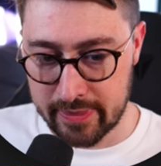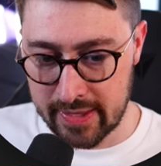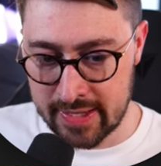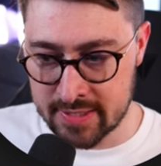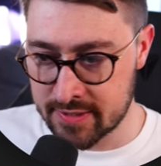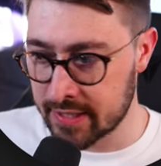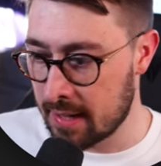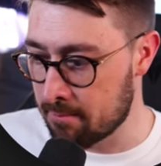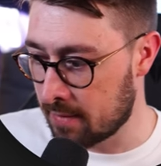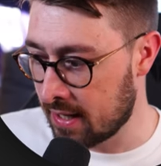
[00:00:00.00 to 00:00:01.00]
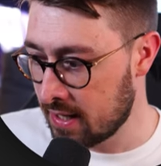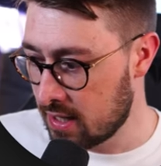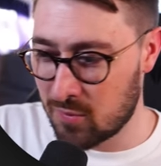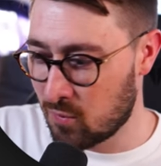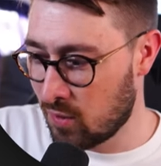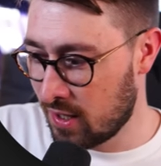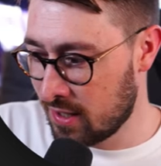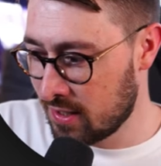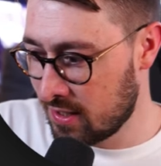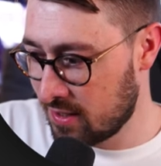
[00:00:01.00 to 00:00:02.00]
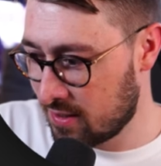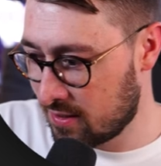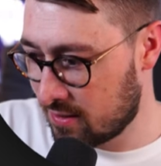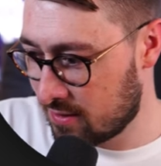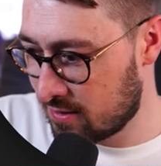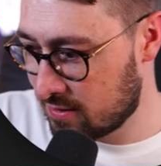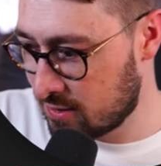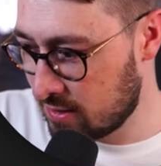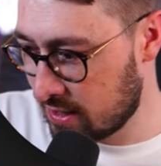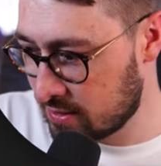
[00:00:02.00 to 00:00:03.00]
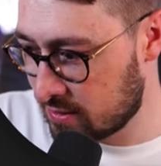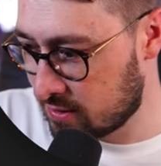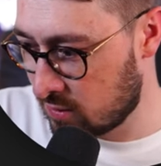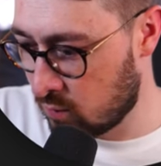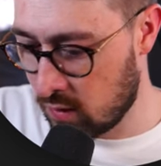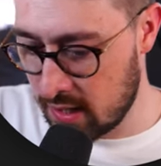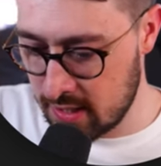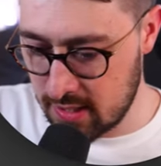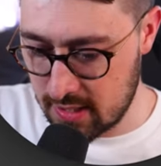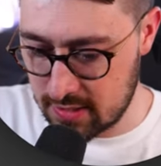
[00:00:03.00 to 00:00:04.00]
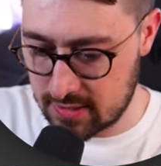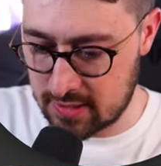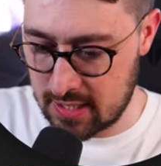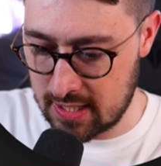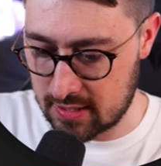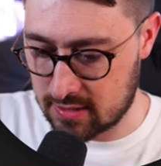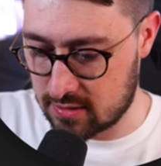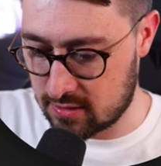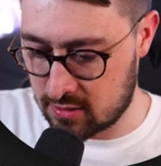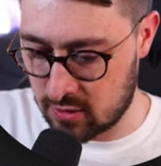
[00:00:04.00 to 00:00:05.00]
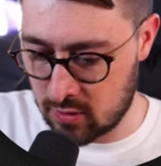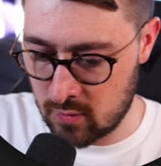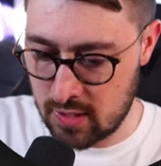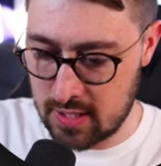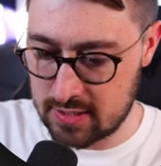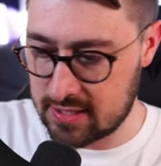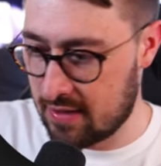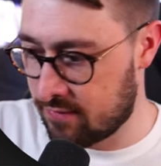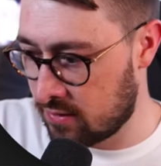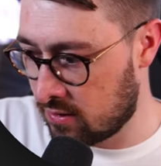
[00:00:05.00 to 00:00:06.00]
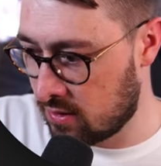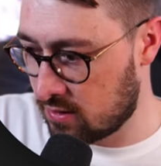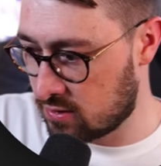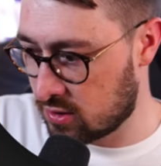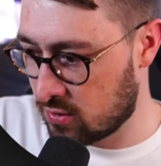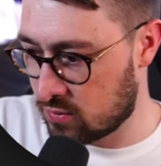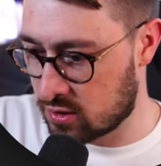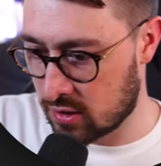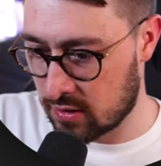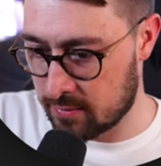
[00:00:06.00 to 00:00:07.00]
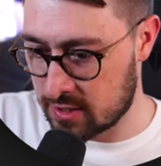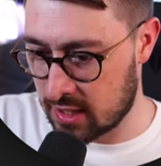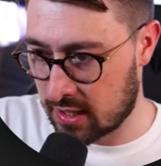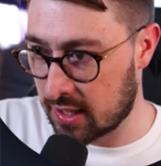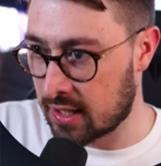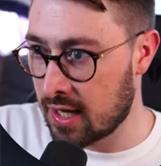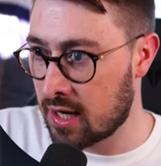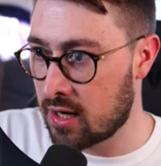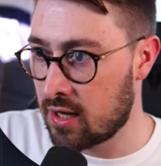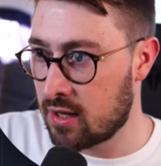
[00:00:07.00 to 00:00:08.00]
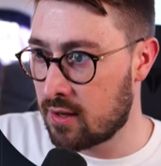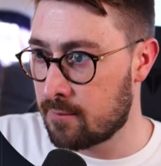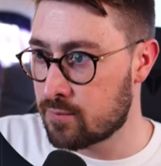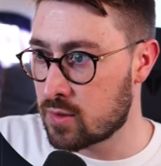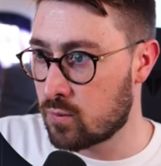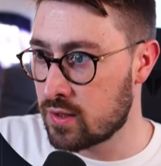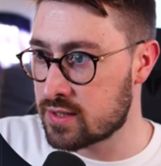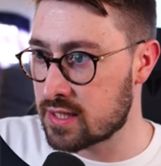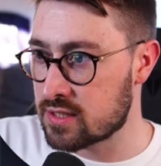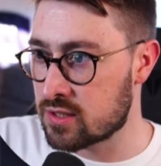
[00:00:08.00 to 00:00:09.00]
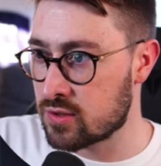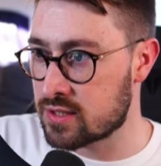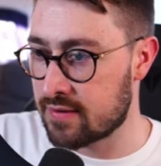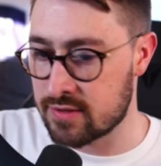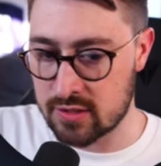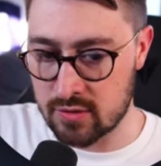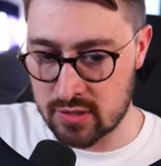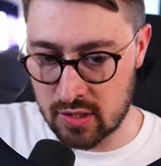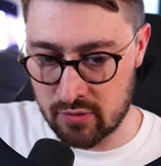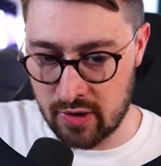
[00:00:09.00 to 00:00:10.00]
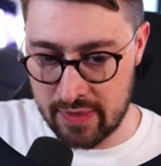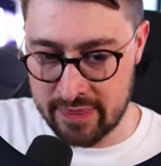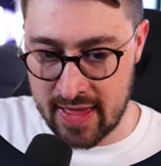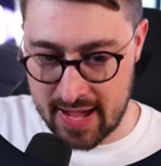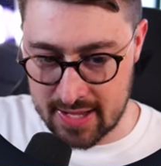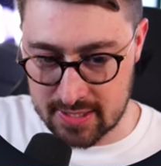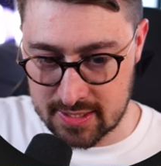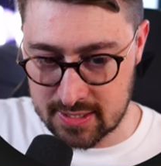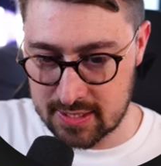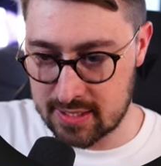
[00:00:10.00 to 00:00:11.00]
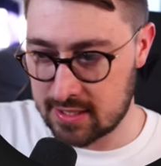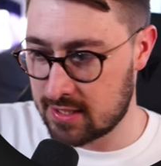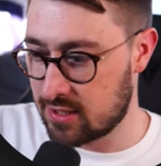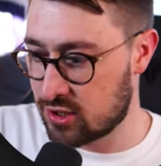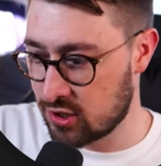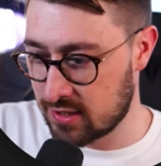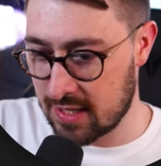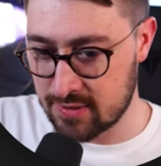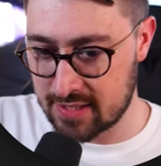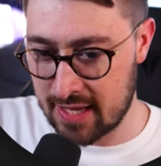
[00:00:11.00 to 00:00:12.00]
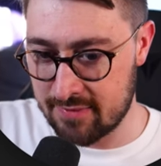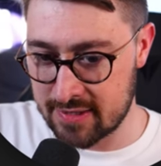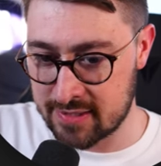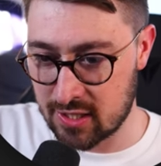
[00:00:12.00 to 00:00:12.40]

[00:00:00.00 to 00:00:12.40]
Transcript: is the number. 2002, 162, 722. Let me check it again. 162, 722. Right, that should now save as the